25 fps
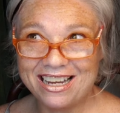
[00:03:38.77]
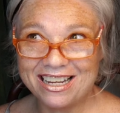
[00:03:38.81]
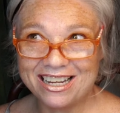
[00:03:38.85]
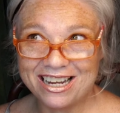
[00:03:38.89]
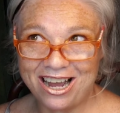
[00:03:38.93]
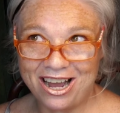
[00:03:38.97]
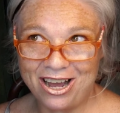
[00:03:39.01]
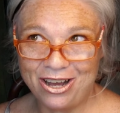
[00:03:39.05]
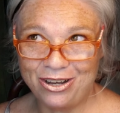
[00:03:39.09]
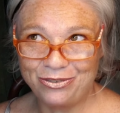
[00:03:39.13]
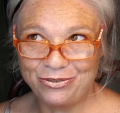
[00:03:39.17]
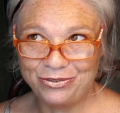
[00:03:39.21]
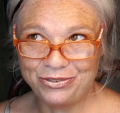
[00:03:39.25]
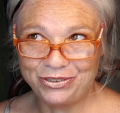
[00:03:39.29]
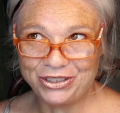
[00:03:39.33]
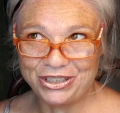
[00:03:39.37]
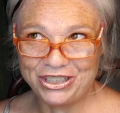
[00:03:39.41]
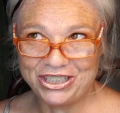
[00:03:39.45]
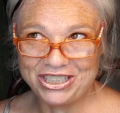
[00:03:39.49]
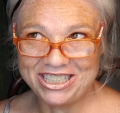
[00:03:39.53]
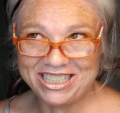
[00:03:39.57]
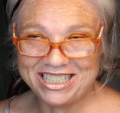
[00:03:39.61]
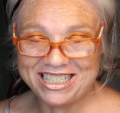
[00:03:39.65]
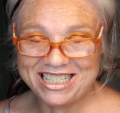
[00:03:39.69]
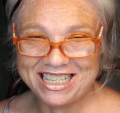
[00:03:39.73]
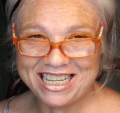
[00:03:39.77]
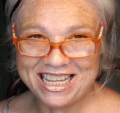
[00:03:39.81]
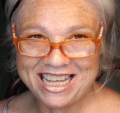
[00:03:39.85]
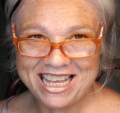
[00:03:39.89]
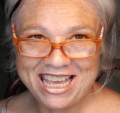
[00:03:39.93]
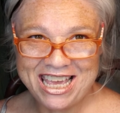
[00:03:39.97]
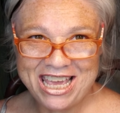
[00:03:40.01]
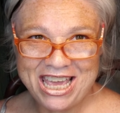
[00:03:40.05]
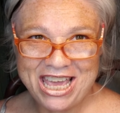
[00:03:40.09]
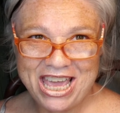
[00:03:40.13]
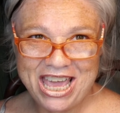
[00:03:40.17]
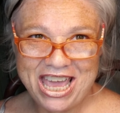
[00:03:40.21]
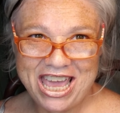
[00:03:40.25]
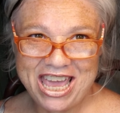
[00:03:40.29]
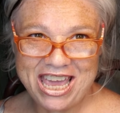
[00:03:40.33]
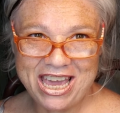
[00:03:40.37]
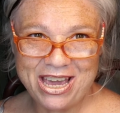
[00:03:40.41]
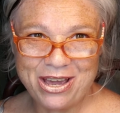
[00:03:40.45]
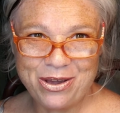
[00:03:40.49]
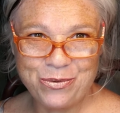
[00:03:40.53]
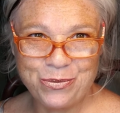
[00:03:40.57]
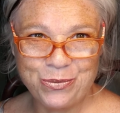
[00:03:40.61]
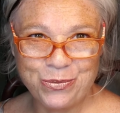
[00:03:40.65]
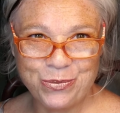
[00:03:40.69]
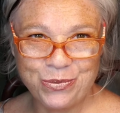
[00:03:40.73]
conference,
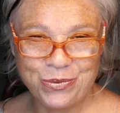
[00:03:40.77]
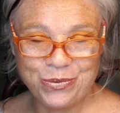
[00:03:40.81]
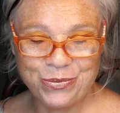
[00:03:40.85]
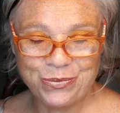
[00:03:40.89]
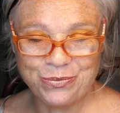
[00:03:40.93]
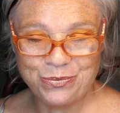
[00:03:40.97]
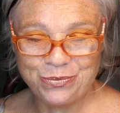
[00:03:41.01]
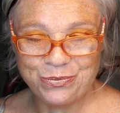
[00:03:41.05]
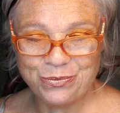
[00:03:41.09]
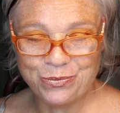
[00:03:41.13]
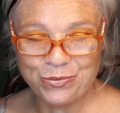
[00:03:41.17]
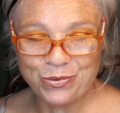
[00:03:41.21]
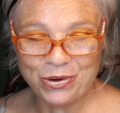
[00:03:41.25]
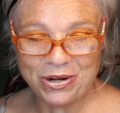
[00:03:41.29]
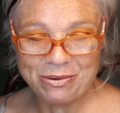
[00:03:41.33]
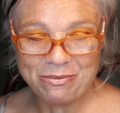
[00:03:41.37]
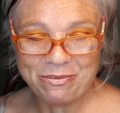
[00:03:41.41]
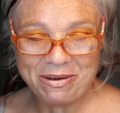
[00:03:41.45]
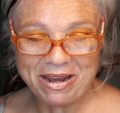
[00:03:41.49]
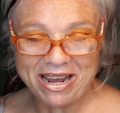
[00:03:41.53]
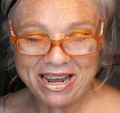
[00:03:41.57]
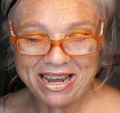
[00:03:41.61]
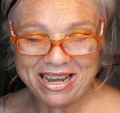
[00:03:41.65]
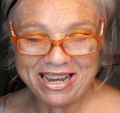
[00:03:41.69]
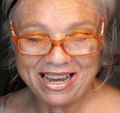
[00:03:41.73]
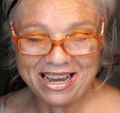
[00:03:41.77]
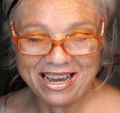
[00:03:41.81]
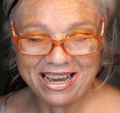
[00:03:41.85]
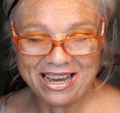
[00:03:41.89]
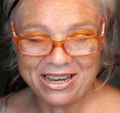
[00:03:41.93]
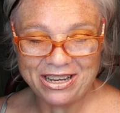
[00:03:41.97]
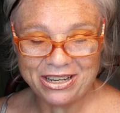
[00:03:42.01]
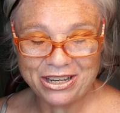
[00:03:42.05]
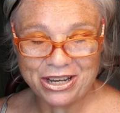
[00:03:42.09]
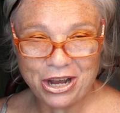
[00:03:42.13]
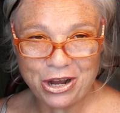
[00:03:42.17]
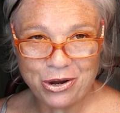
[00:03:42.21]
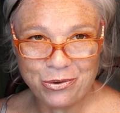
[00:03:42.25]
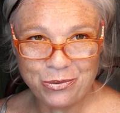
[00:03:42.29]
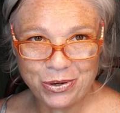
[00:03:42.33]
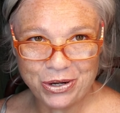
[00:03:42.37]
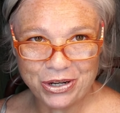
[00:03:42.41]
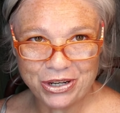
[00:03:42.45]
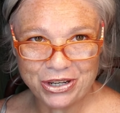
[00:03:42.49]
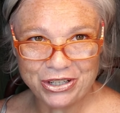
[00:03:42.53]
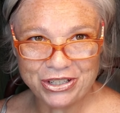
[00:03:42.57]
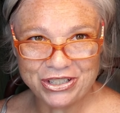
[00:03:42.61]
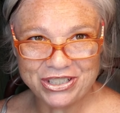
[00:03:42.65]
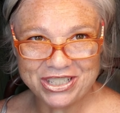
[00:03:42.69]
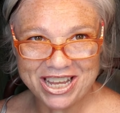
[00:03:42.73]
and one of my
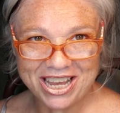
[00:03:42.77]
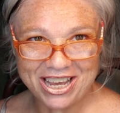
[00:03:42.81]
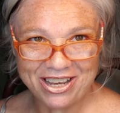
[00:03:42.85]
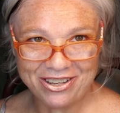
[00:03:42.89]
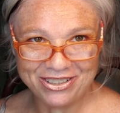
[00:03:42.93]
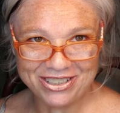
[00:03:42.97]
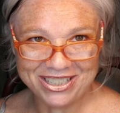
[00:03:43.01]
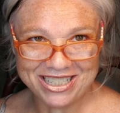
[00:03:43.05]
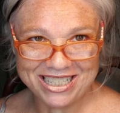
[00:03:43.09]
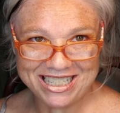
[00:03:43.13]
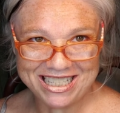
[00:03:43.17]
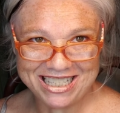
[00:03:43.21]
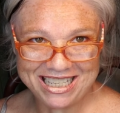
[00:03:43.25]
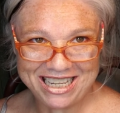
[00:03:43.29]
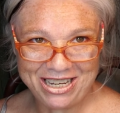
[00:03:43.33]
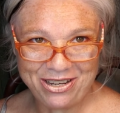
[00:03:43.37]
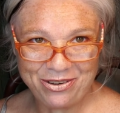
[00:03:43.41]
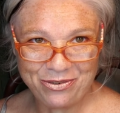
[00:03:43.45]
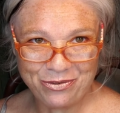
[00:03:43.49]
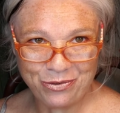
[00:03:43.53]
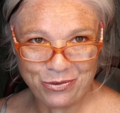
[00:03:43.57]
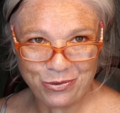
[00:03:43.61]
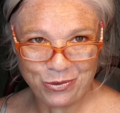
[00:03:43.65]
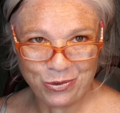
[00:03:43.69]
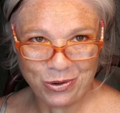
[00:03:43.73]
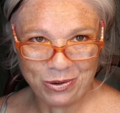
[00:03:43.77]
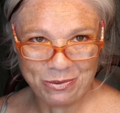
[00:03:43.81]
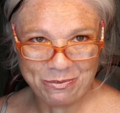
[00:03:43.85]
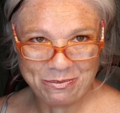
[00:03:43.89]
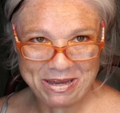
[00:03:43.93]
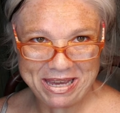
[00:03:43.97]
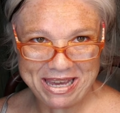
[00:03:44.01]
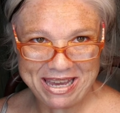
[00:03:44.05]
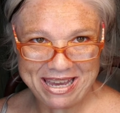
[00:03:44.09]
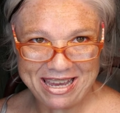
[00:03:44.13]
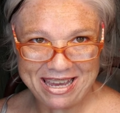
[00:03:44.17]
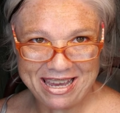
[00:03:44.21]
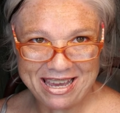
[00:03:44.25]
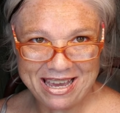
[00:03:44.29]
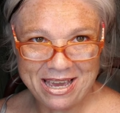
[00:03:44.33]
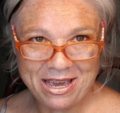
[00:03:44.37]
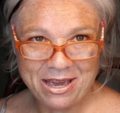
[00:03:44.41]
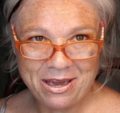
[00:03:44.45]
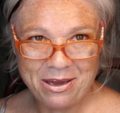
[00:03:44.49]
coworkers held a seat for me,